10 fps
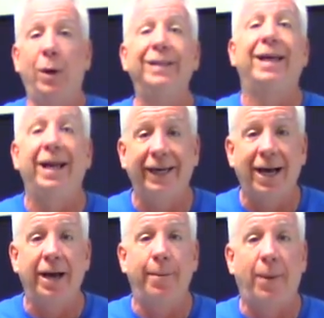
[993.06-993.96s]
into any
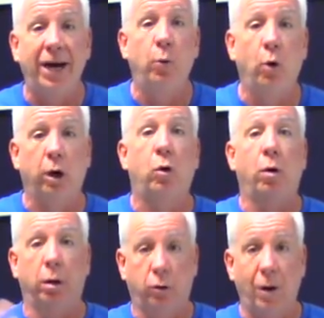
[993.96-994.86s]
kind of bite work
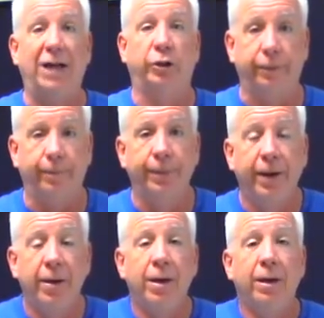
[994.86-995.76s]
or aggression.
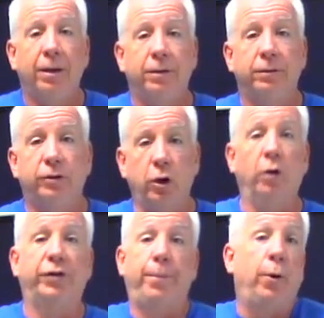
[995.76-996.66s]
So
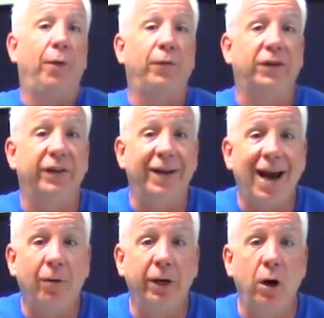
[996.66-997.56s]
it's a perfect
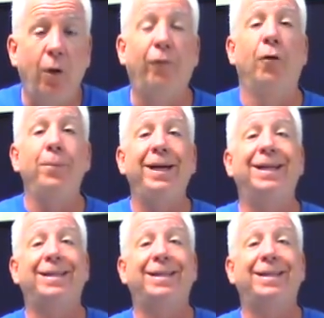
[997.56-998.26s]
scenario for me to